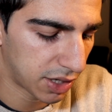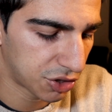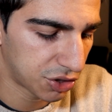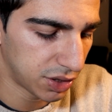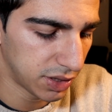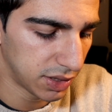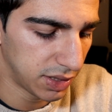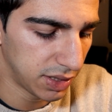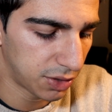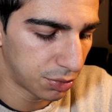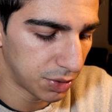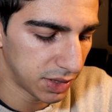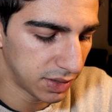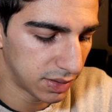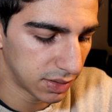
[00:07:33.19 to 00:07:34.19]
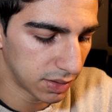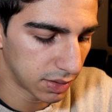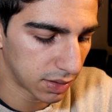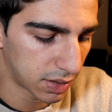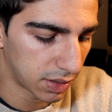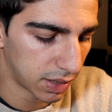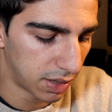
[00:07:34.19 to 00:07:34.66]
actually decrease
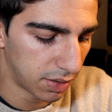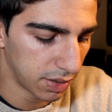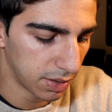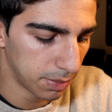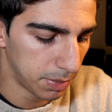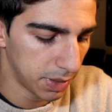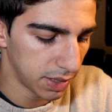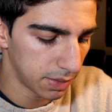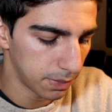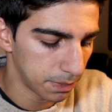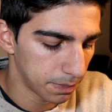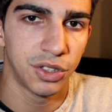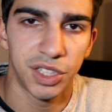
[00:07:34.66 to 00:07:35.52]
clarity a bit.